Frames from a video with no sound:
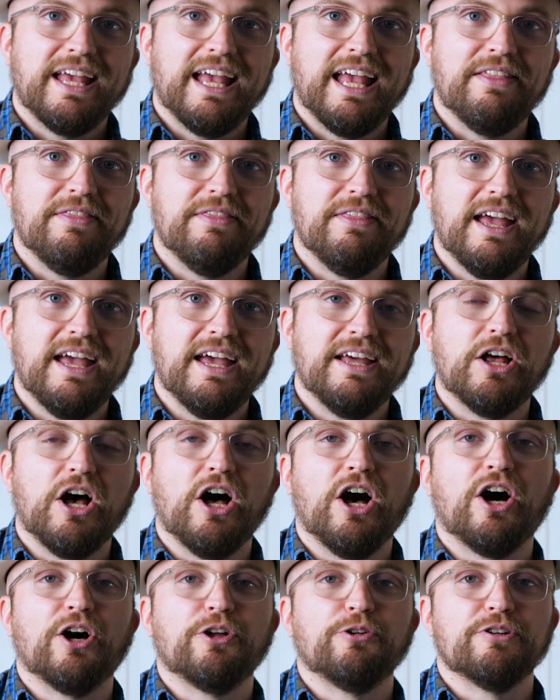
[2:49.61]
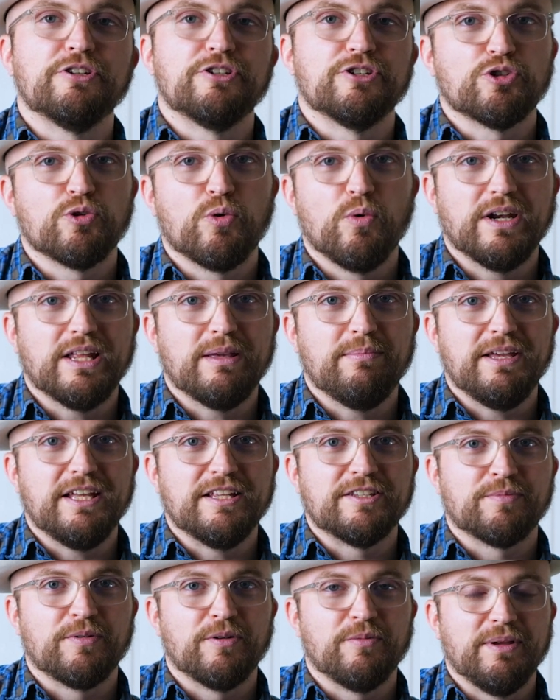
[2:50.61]
and then 120
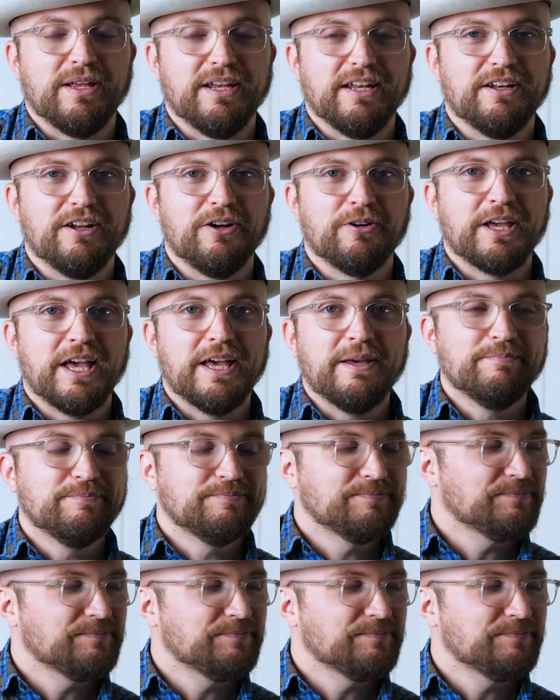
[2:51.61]
beats per minute, okay?